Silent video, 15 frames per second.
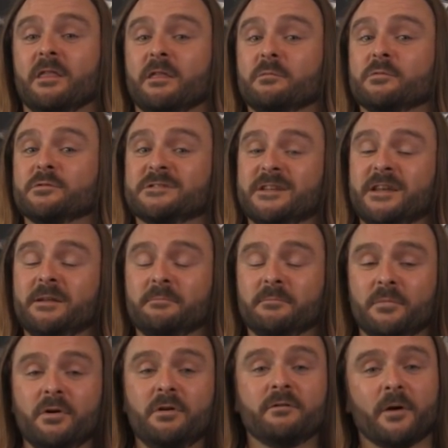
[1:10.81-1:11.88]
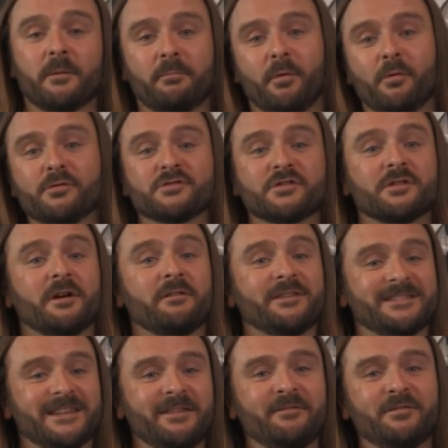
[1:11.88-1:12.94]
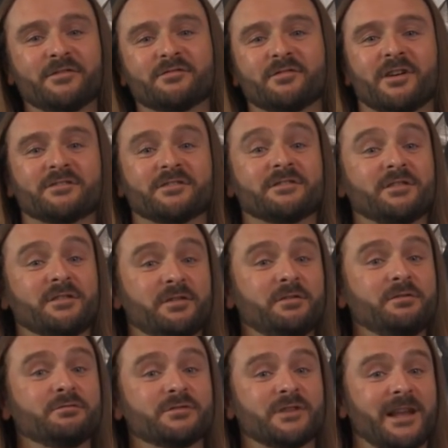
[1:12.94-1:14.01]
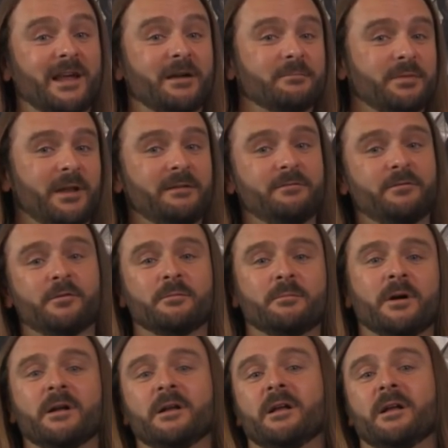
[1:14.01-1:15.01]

that will see it move a portion of its infrastructure to Google's cloud platform.